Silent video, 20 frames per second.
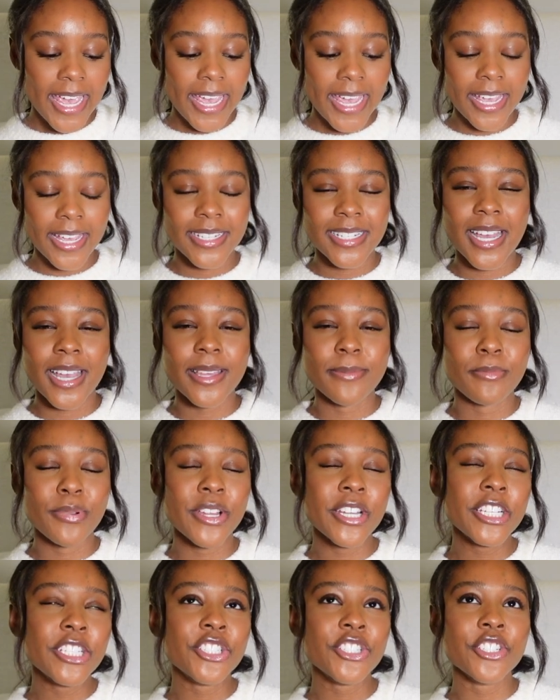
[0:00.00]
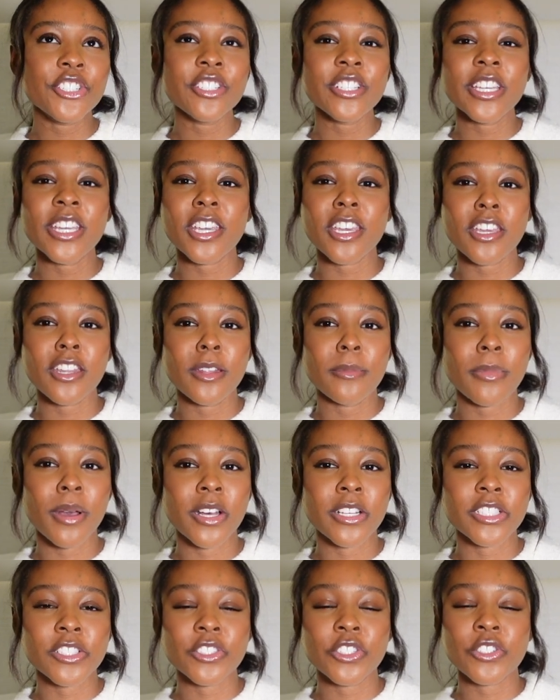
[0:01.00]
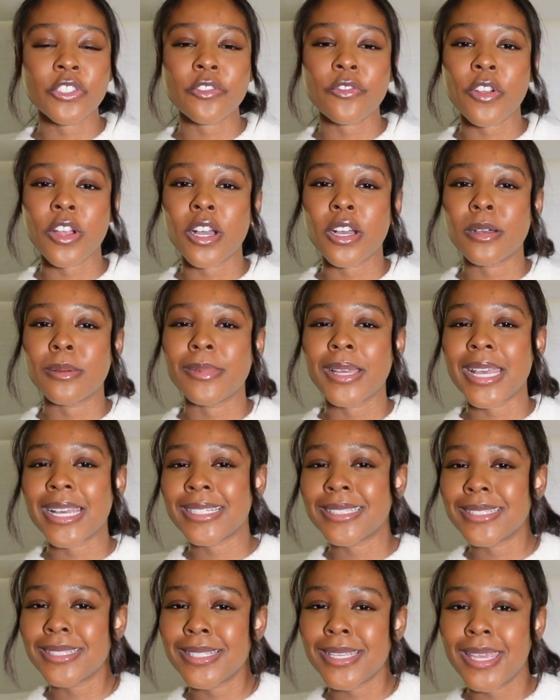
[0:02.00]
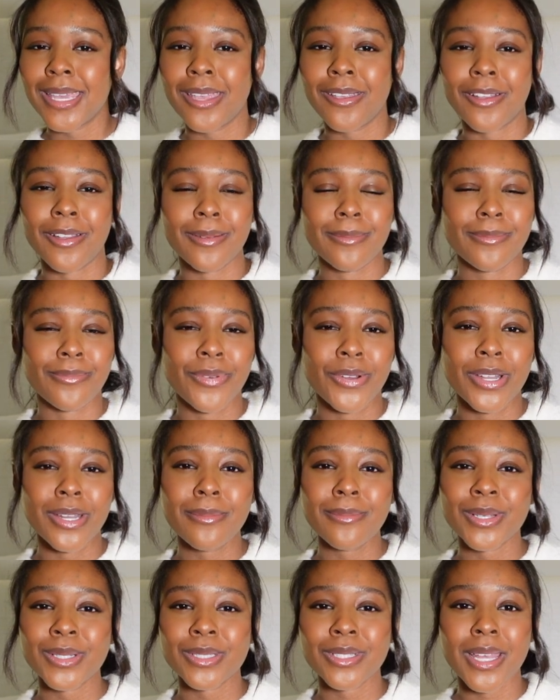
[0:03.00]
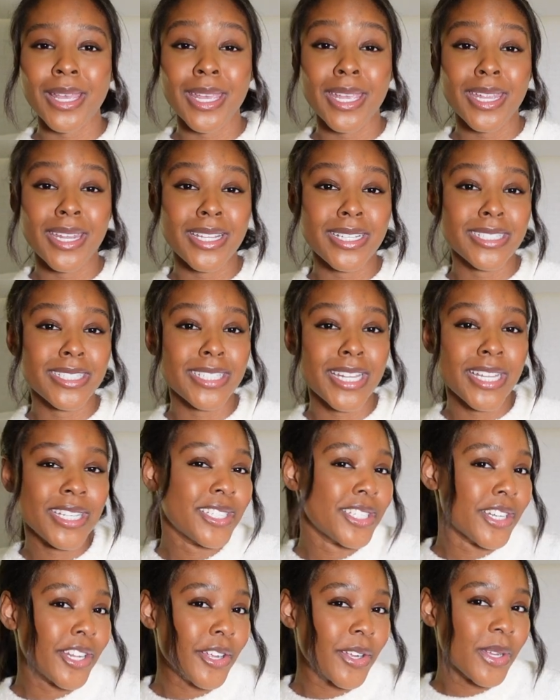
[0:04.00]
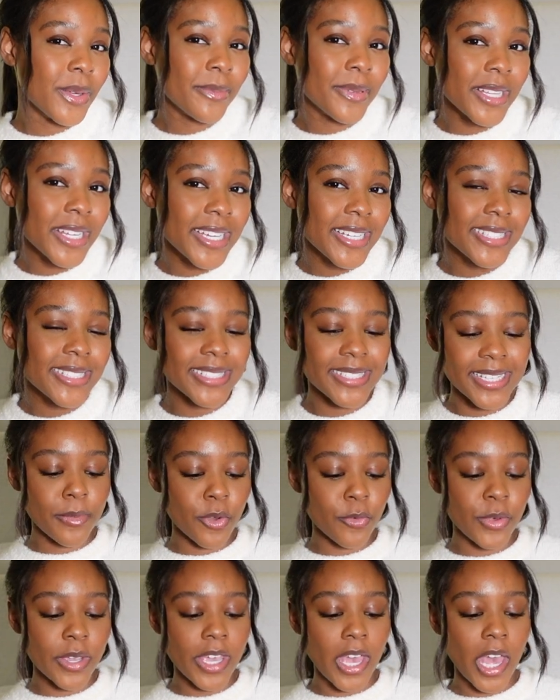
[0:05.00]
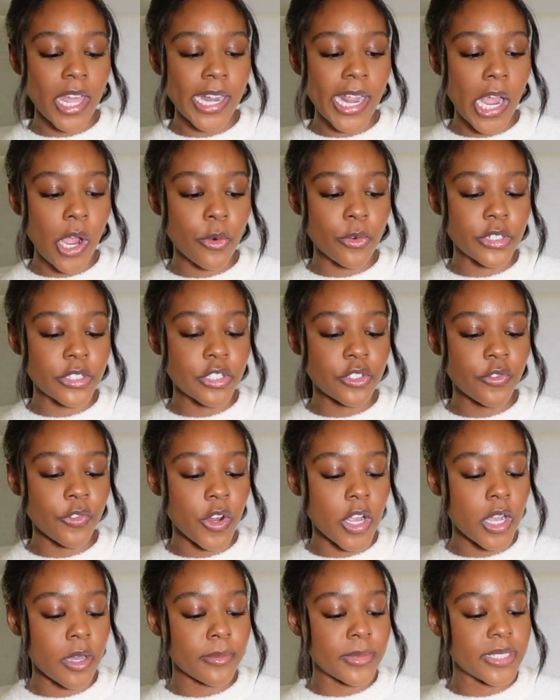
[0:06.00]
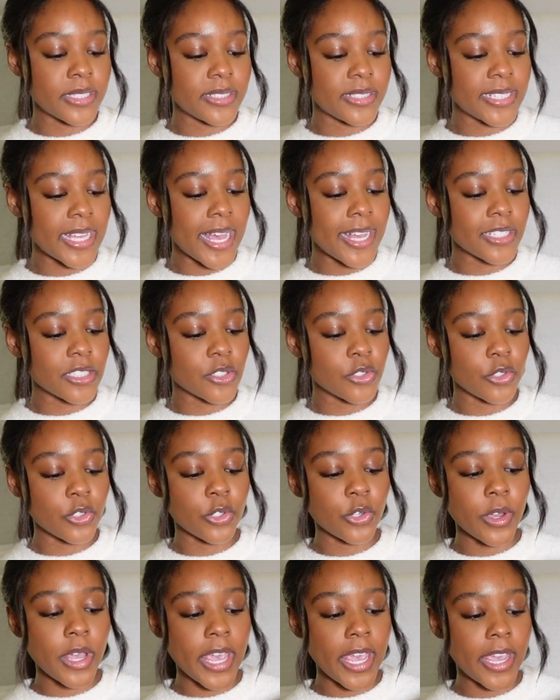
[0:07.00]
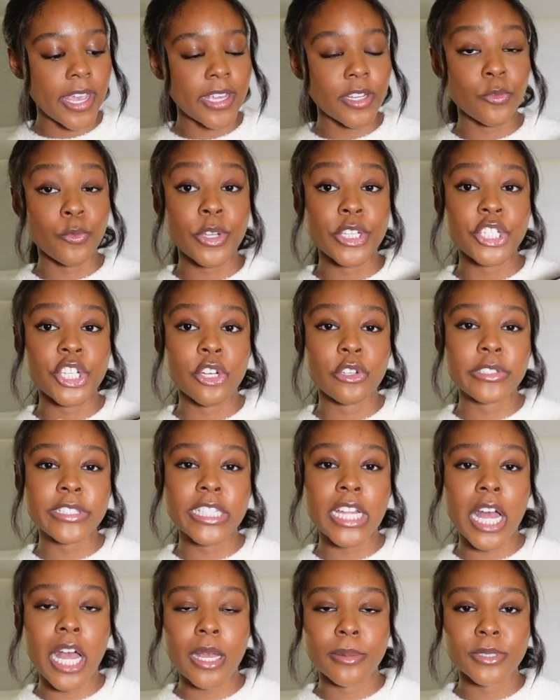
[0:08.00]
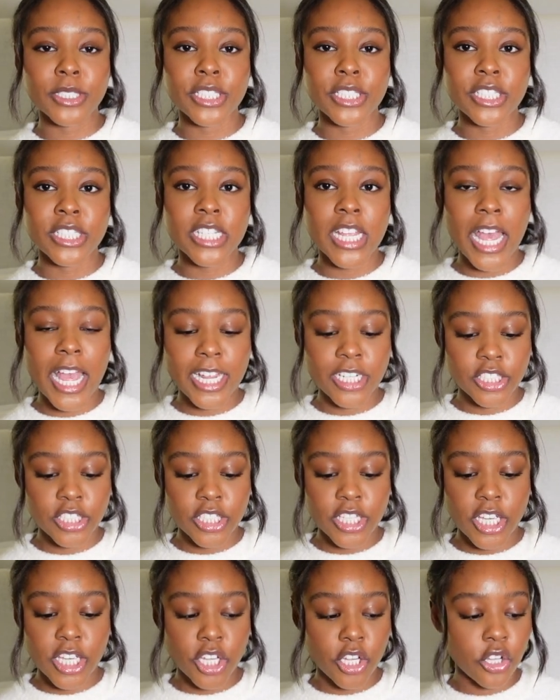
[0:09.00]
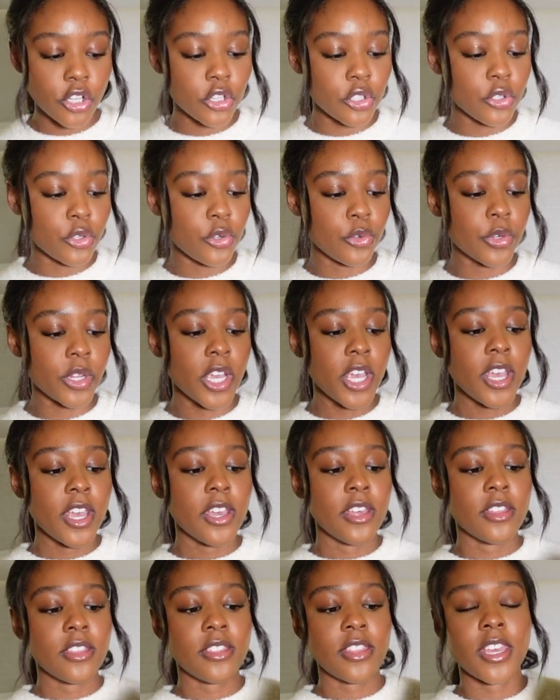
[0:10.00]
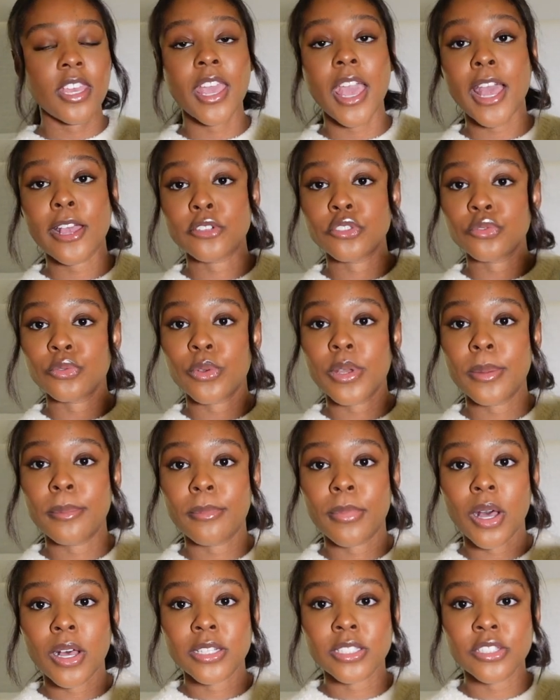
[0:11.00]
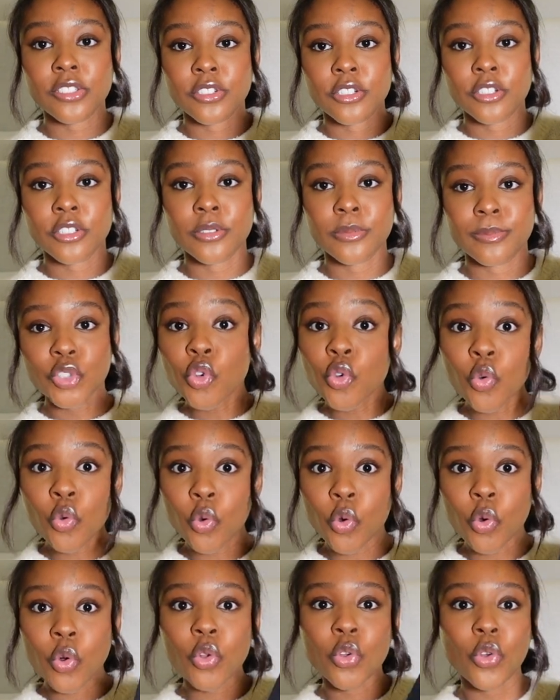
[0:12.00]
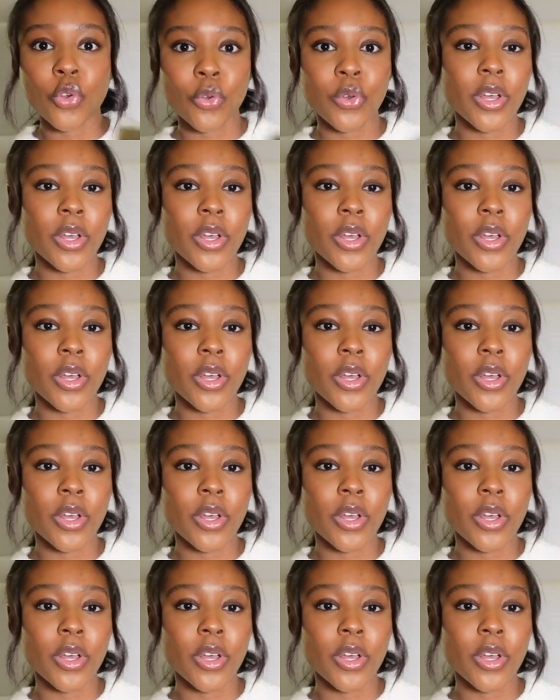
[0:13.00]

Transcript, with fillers: and I'm pretty sure you can get embossers from Etsy or pretty much like any stationery place. But we got ours from Zazzle and we chose the option to actually include the actual embosser tool